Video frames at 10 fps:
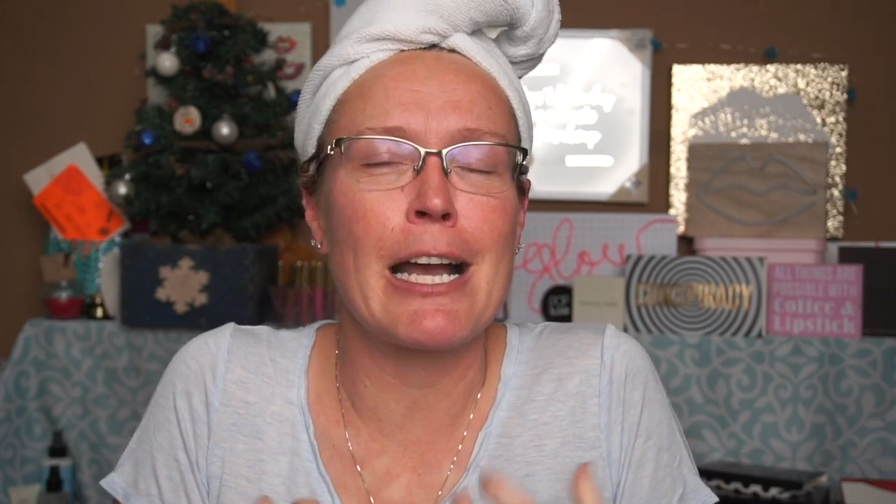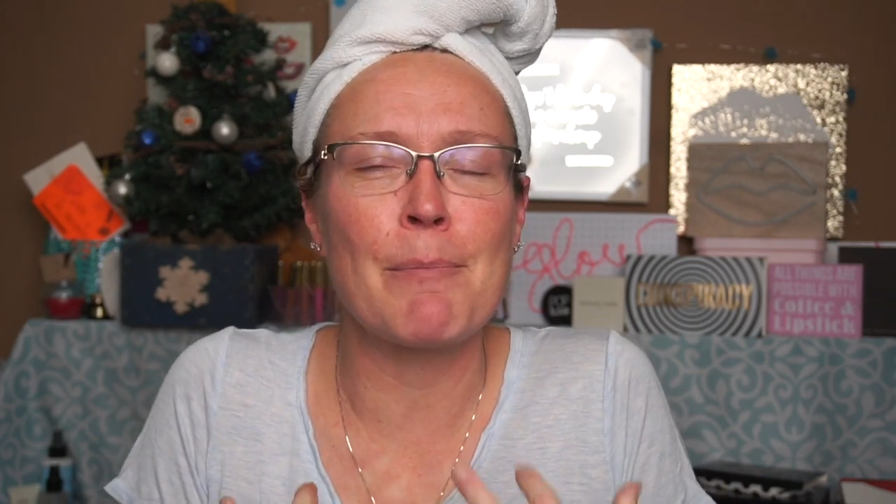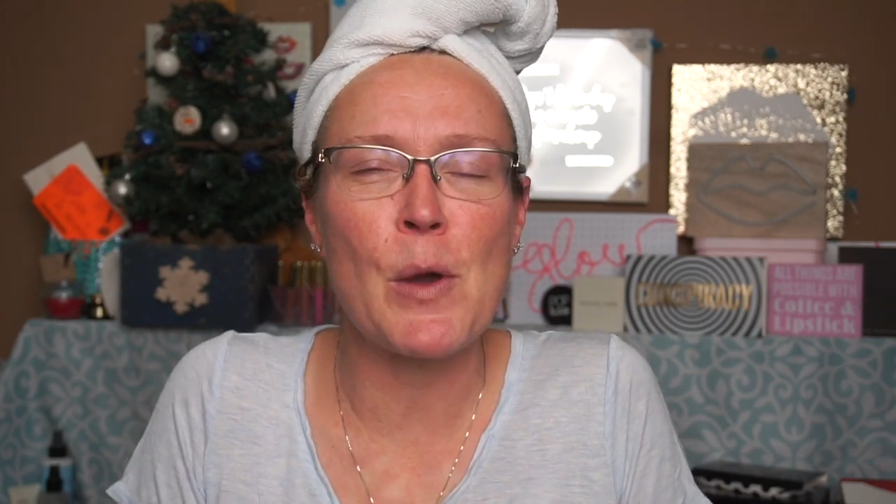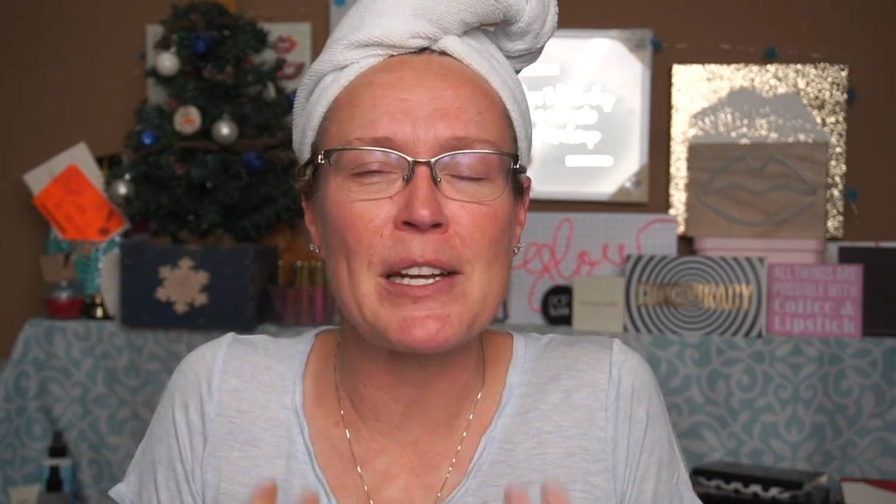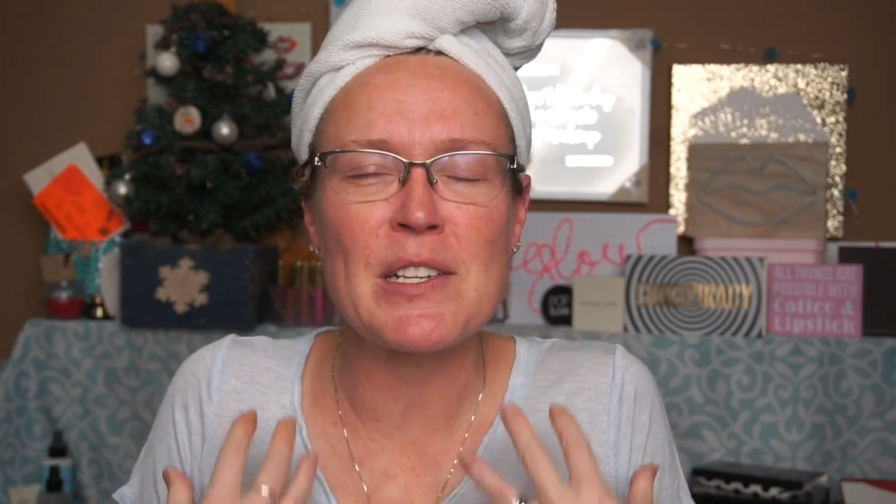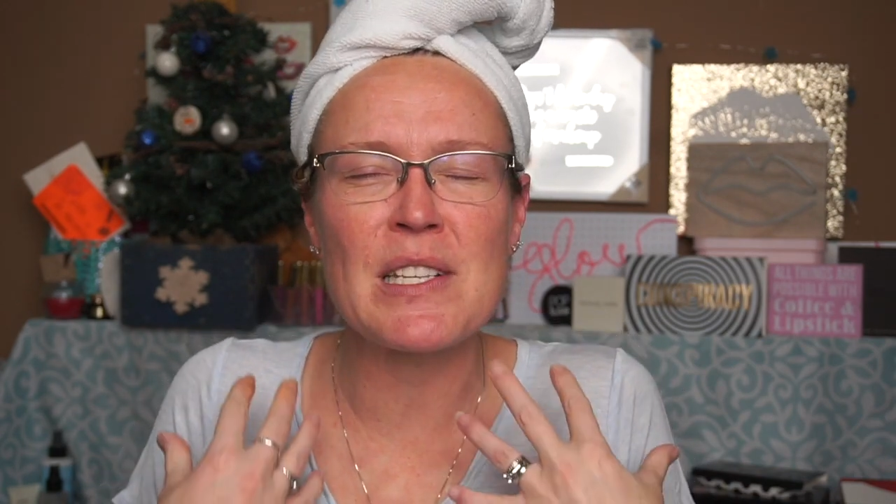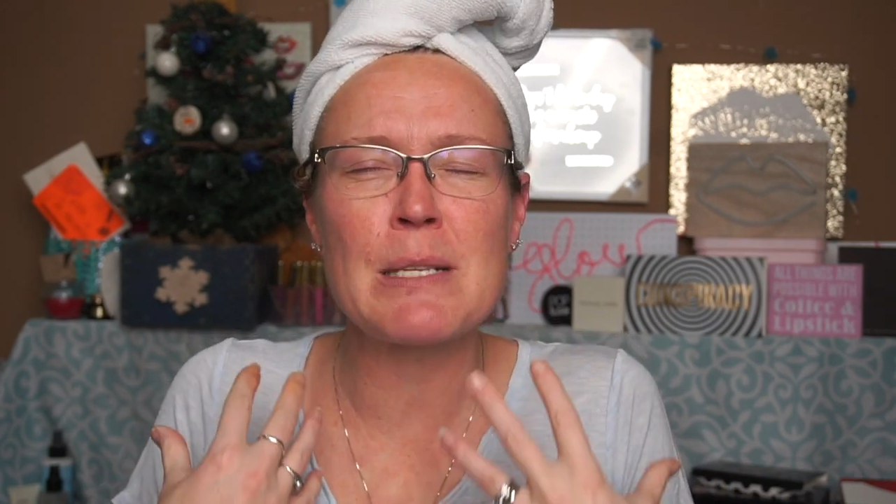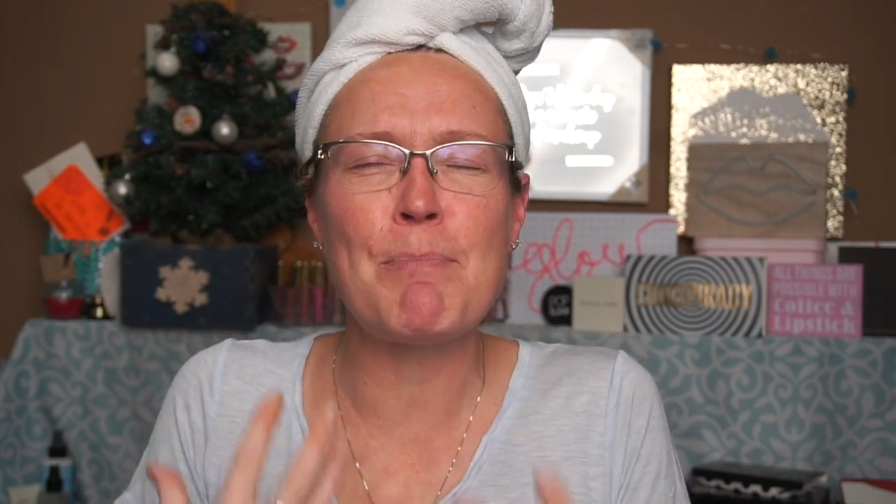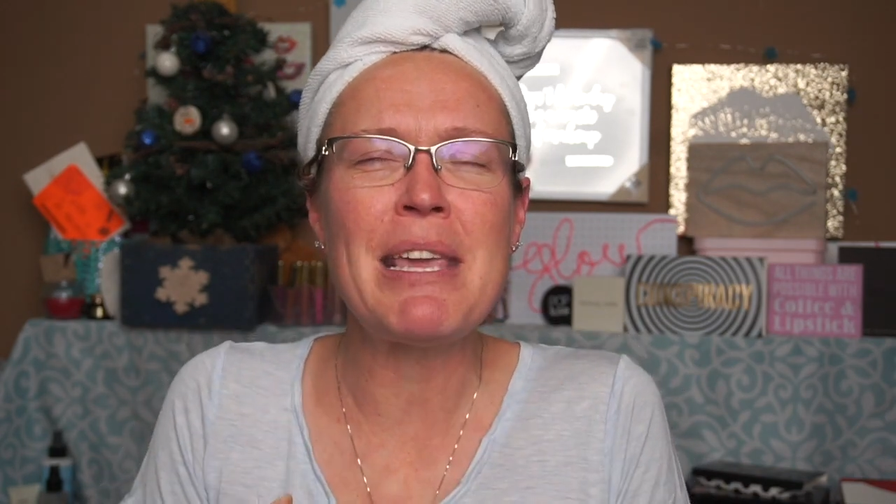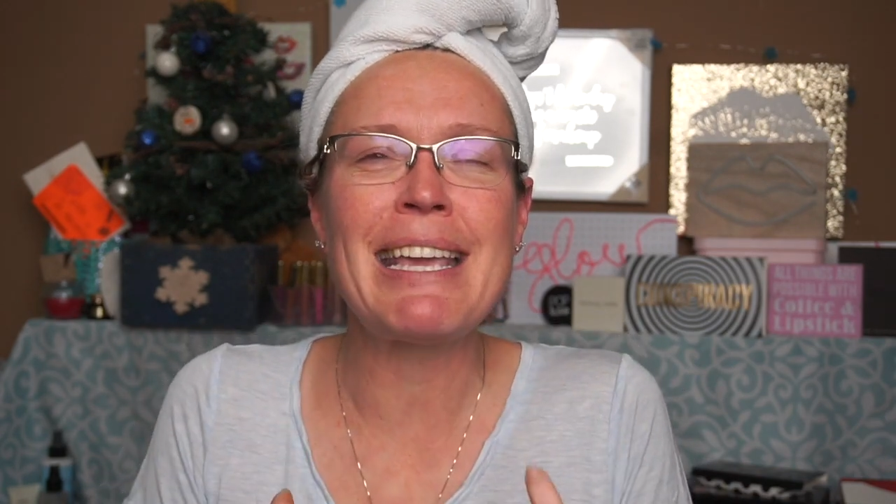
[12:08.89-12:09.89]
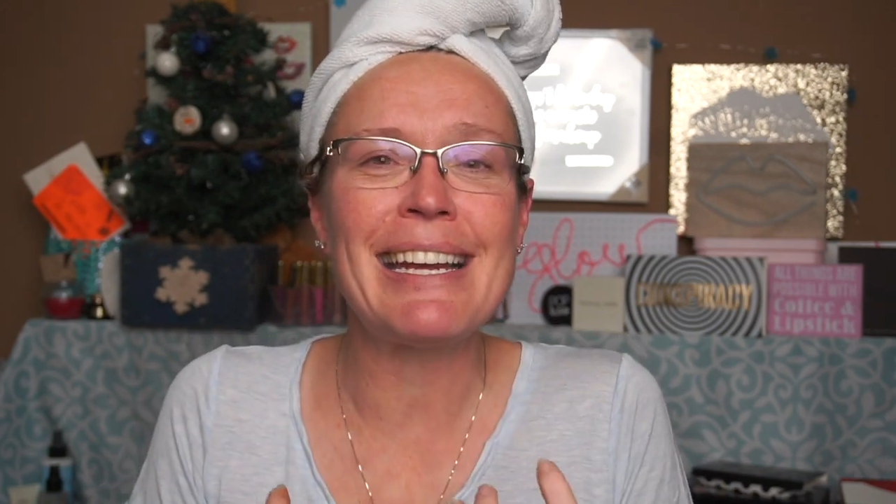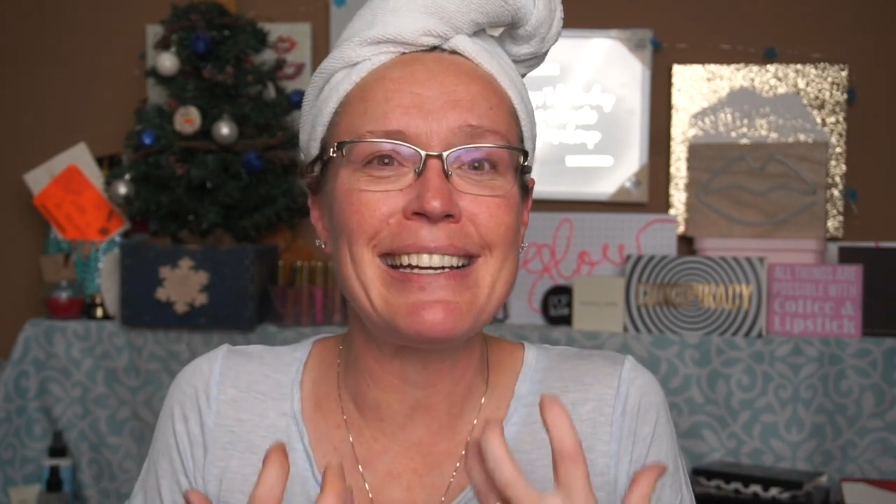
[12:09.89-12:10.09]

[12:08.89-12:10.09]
I'm going to speak it